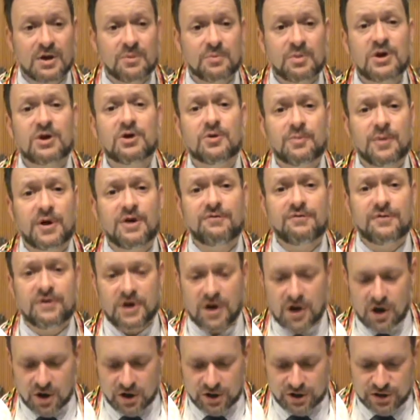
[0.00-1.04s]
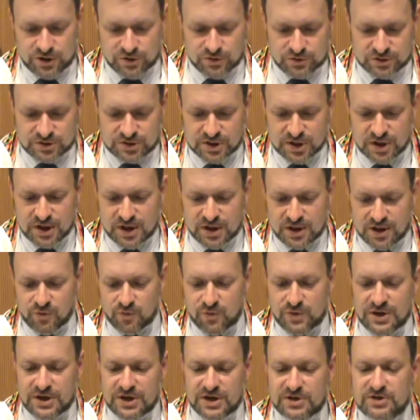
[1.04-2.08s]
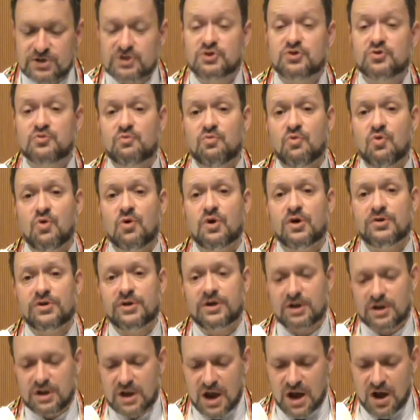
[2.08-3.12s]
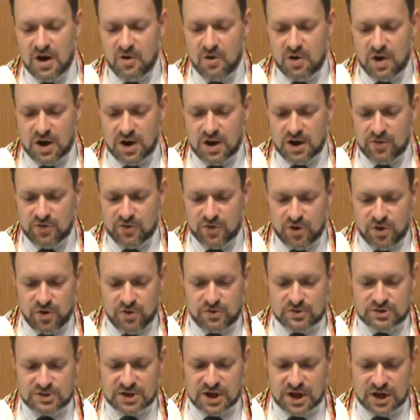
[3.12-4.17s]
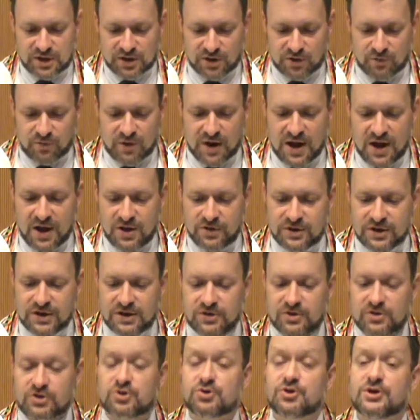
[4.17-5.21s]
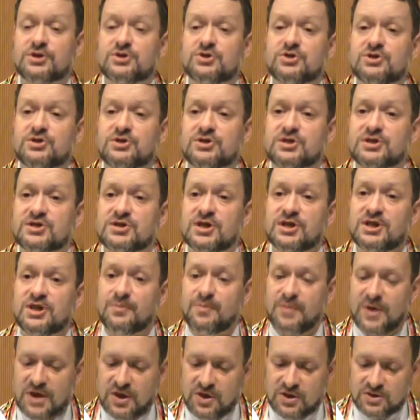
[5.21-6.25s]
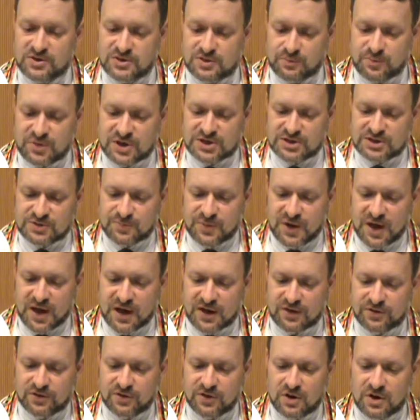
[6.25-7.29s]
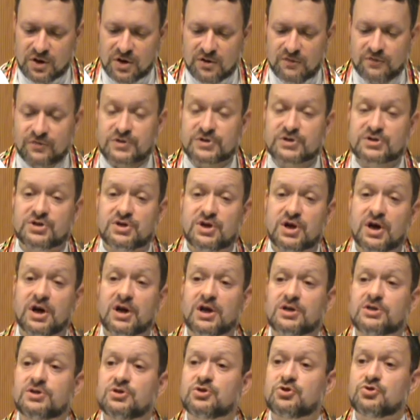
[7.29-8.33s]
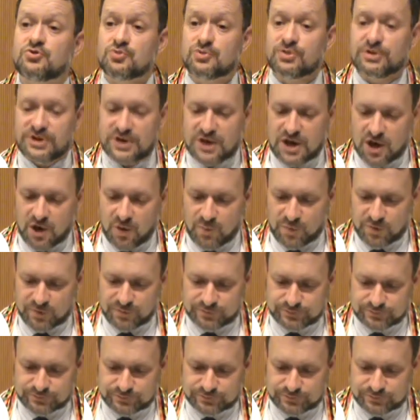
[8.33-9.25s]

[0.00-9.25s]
Peter Buffett argues that we need to do more that allow those on the ground and in the trenches to set the best path for tzedakah to truly help.